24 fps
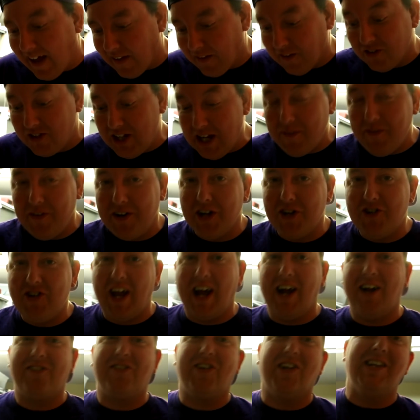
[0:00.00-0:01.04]
There's even a
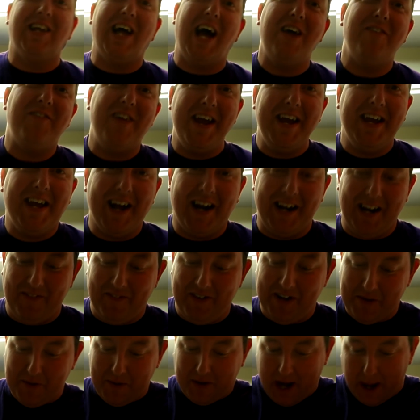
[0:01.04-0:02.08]
chance a live egg cutting
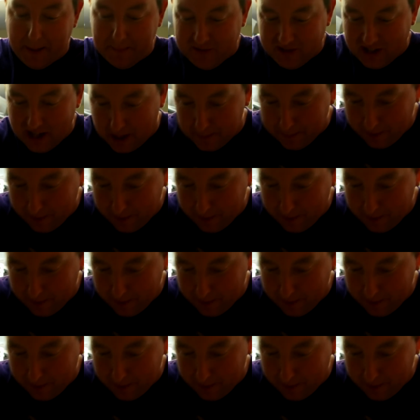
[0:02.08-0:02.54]
video comes out